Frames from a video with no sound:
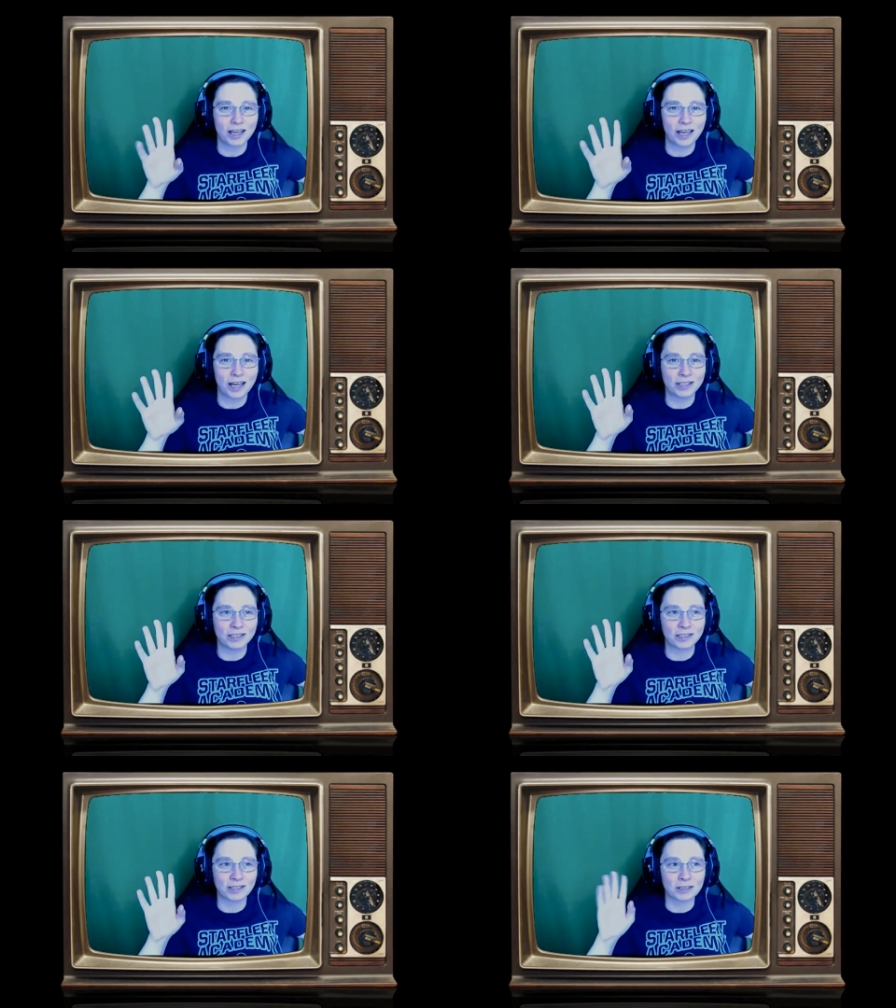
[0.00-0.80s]
as
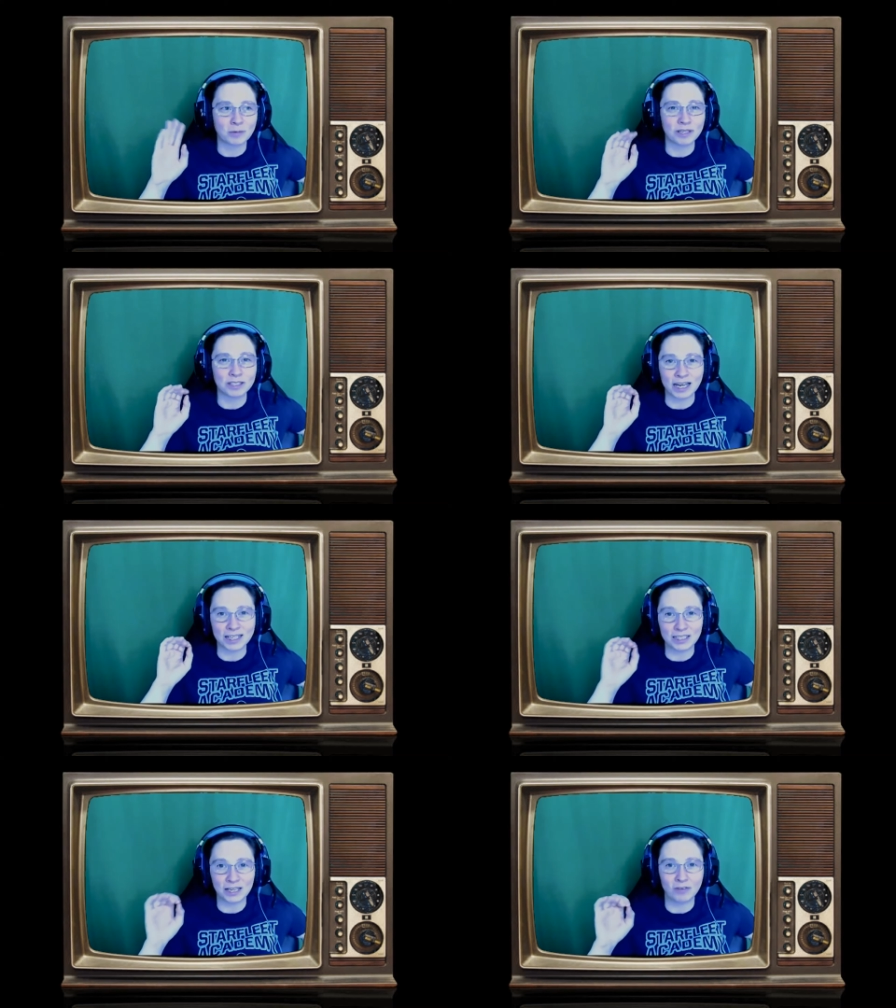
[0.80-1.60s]
like something
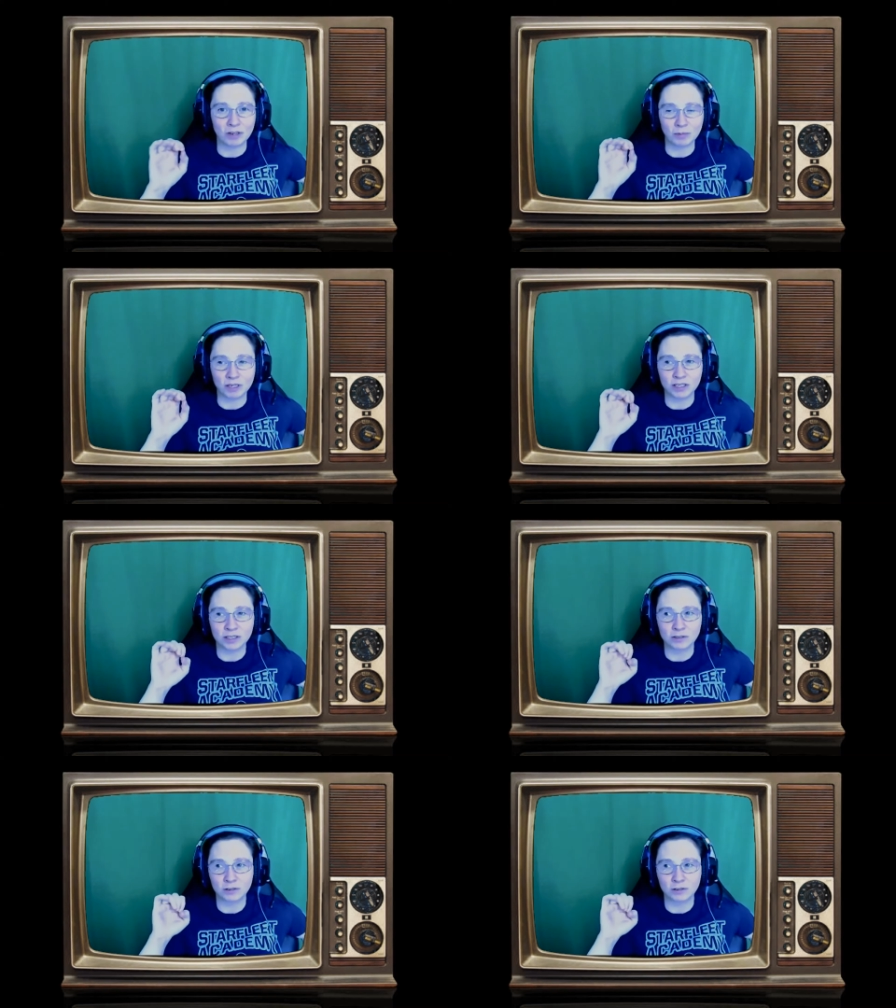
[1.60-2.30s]
scientific, because